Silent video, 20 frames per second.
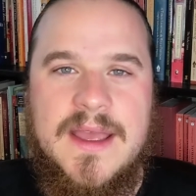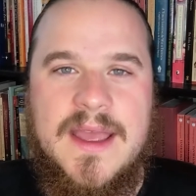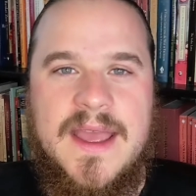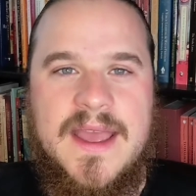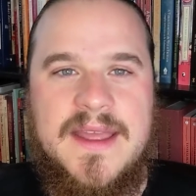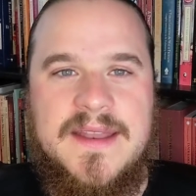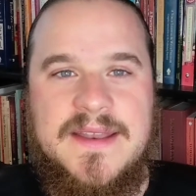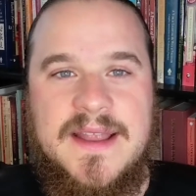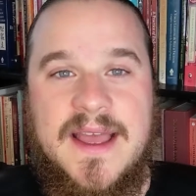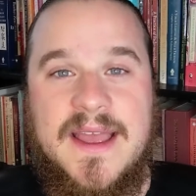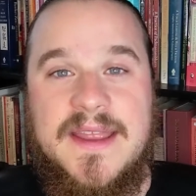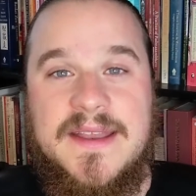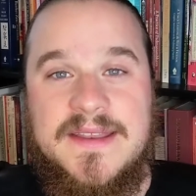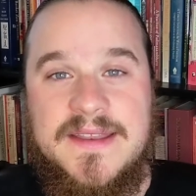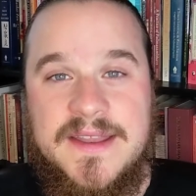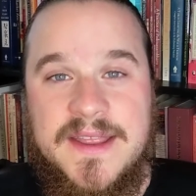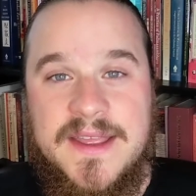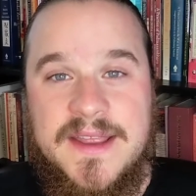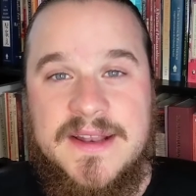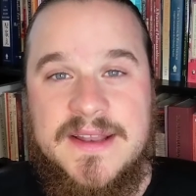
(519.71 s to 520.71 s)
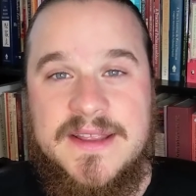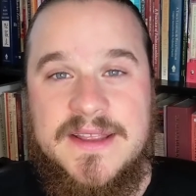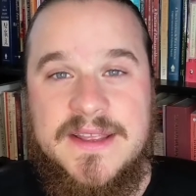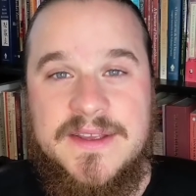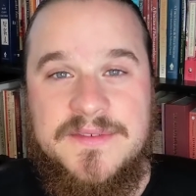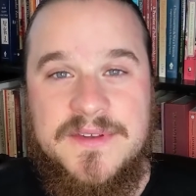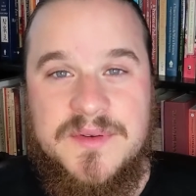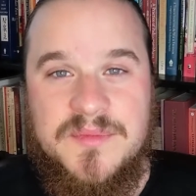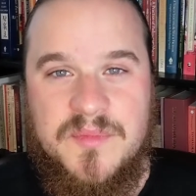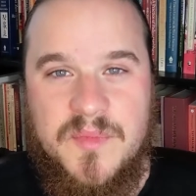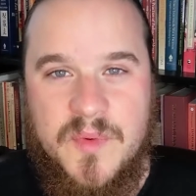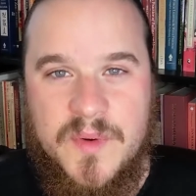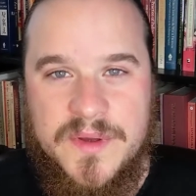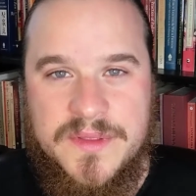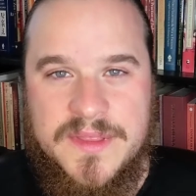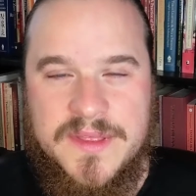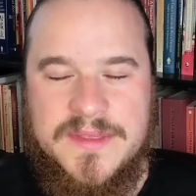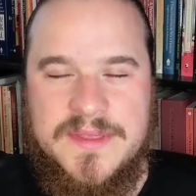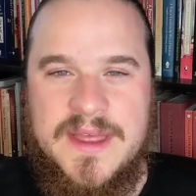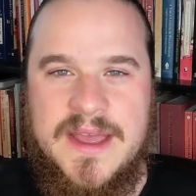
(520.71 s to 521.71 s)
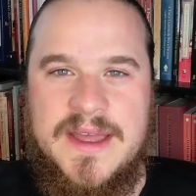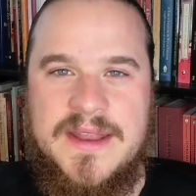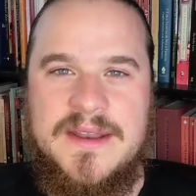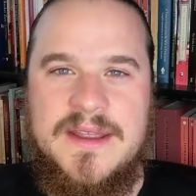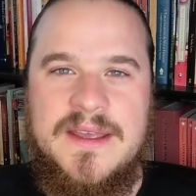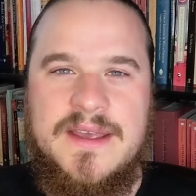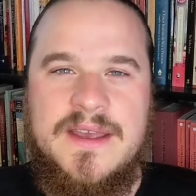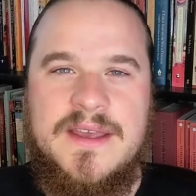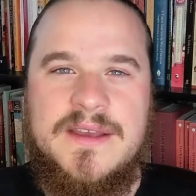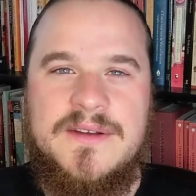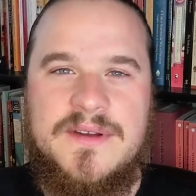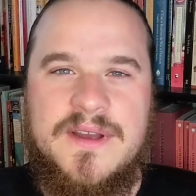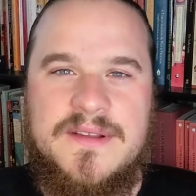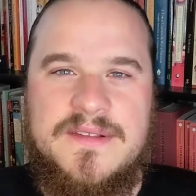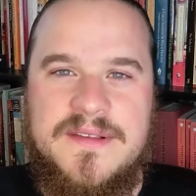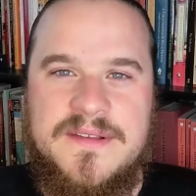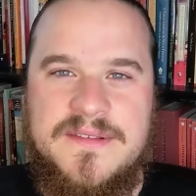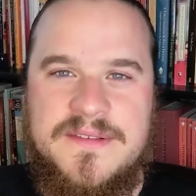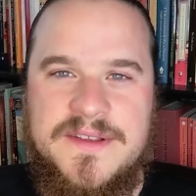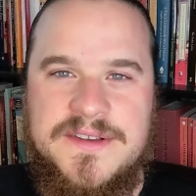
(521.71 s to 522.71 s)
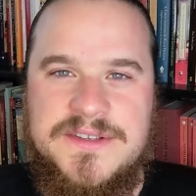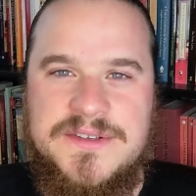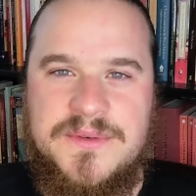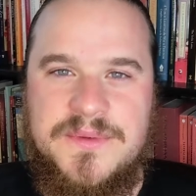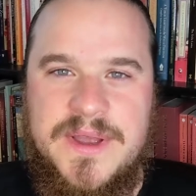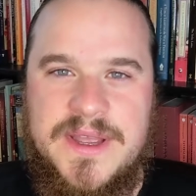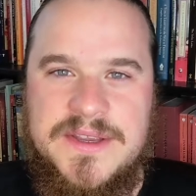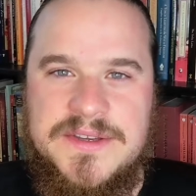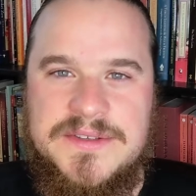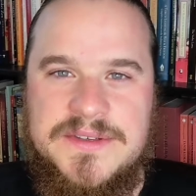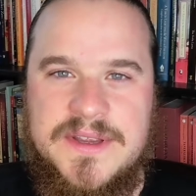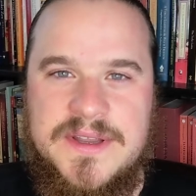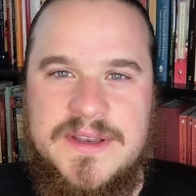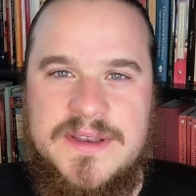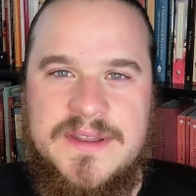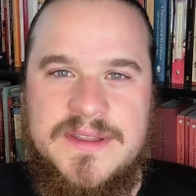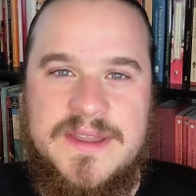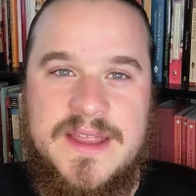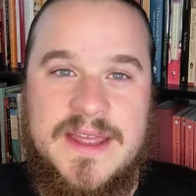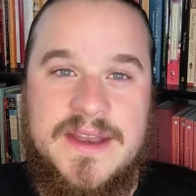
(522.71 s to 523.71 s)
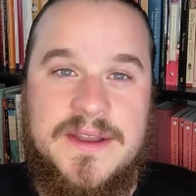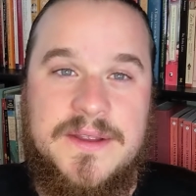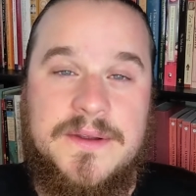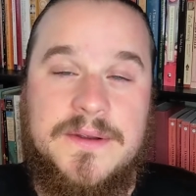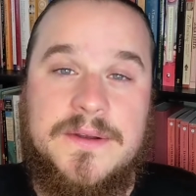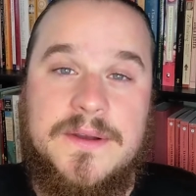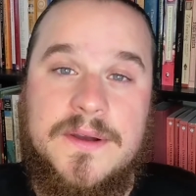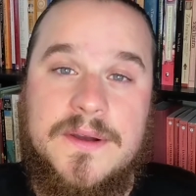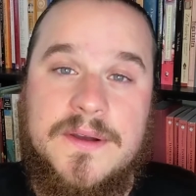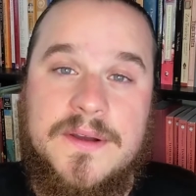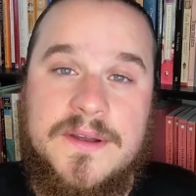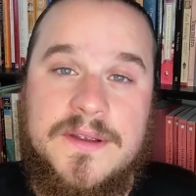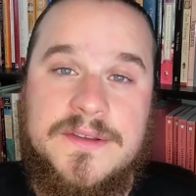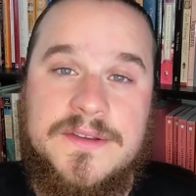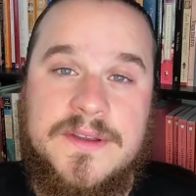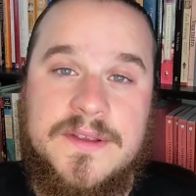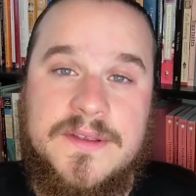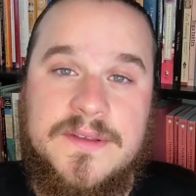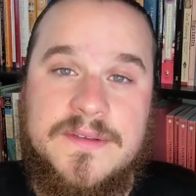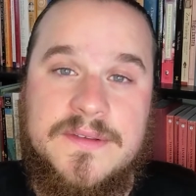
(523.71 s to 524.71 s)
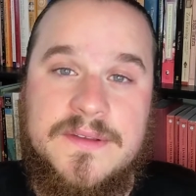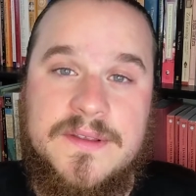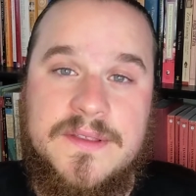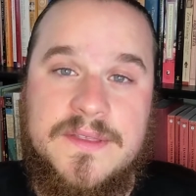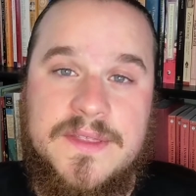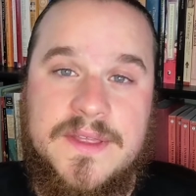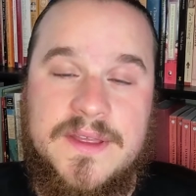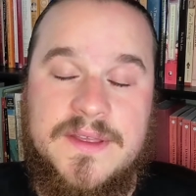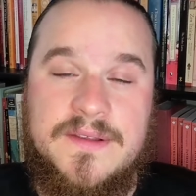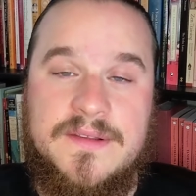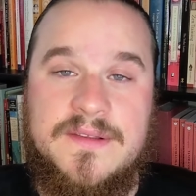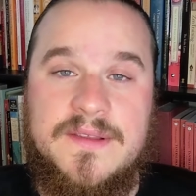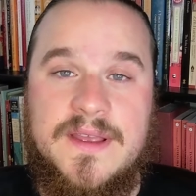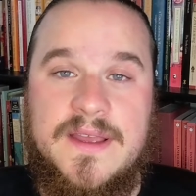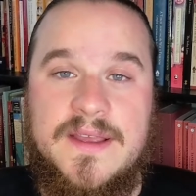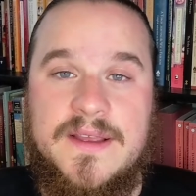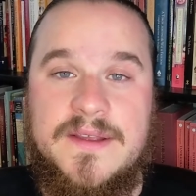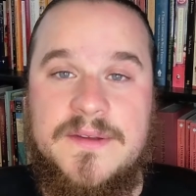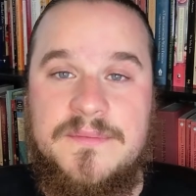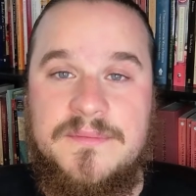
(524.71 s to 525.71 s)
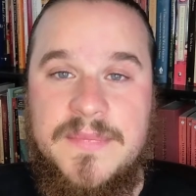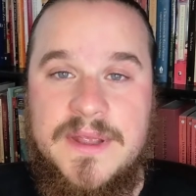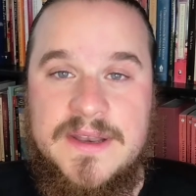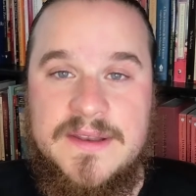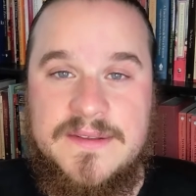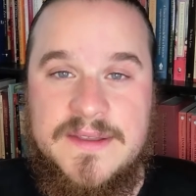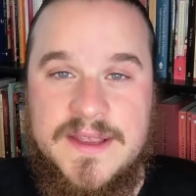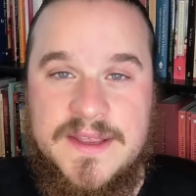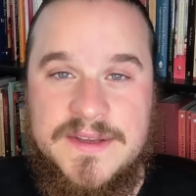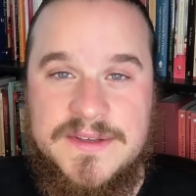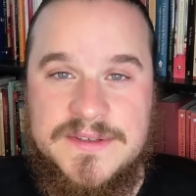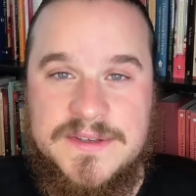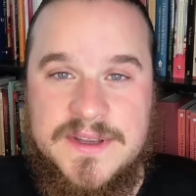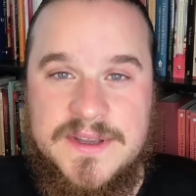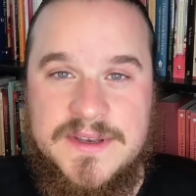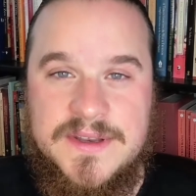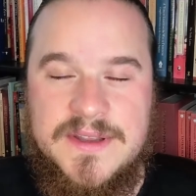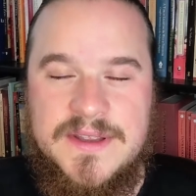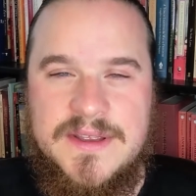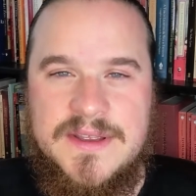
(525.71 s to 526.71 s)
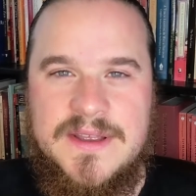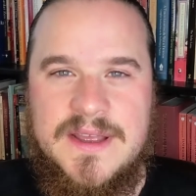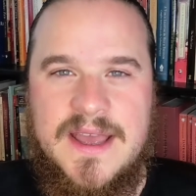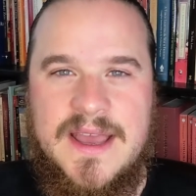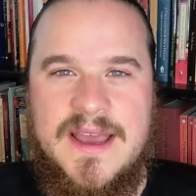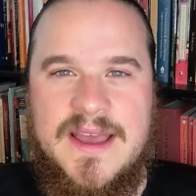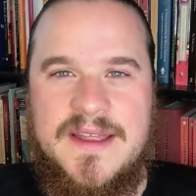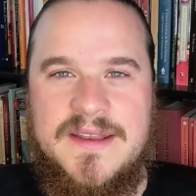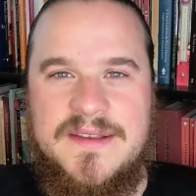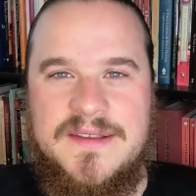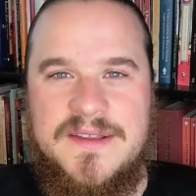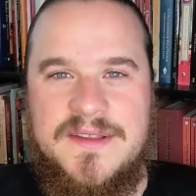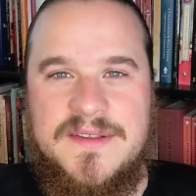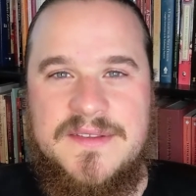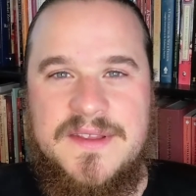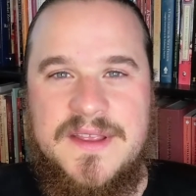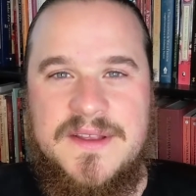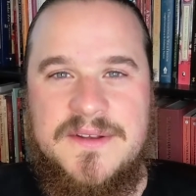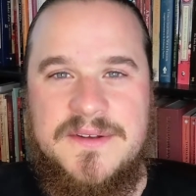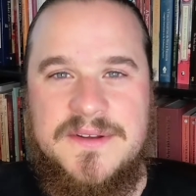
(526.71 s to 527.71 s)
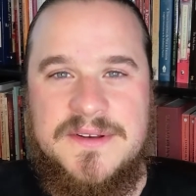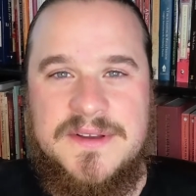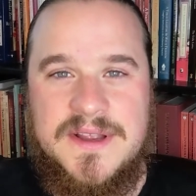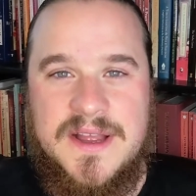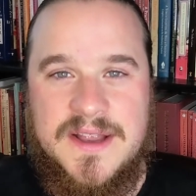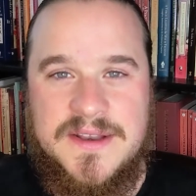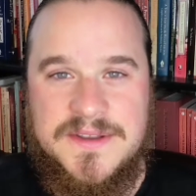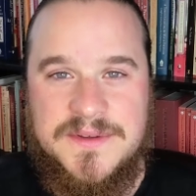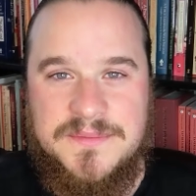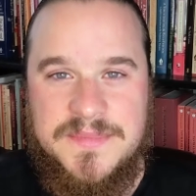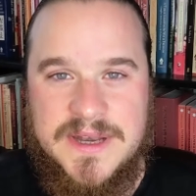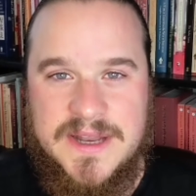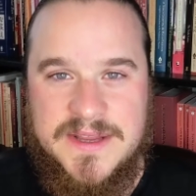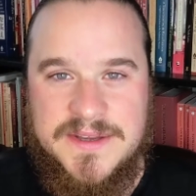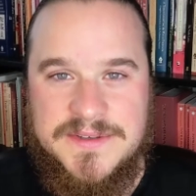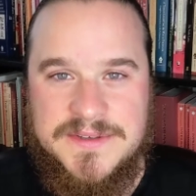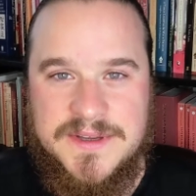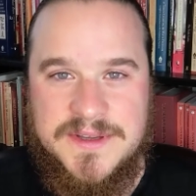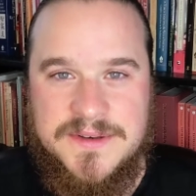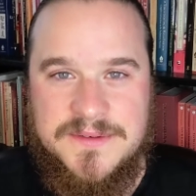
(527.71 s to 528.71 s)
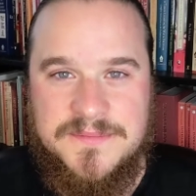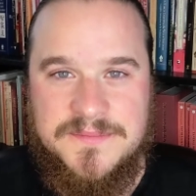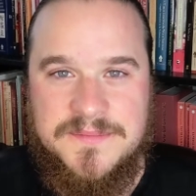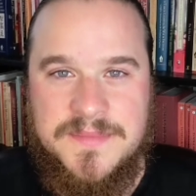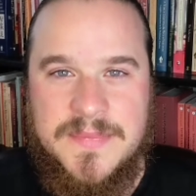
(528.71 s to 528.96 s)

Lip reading: and ideally, even more than that, creates a situation that encourages things like meditation and sacred contemplation.